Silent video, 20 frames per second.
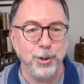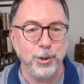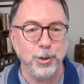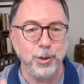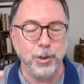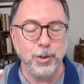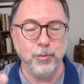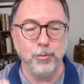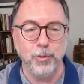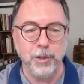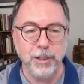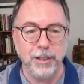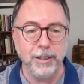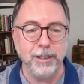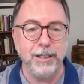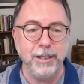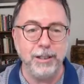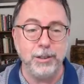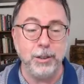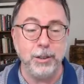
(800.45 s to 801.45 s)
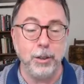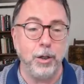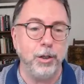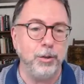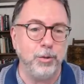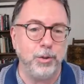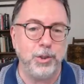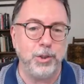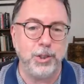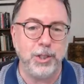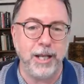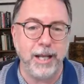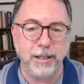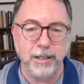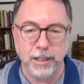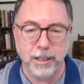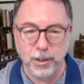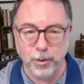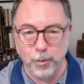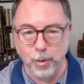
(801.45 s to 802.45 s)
So you really need to understand that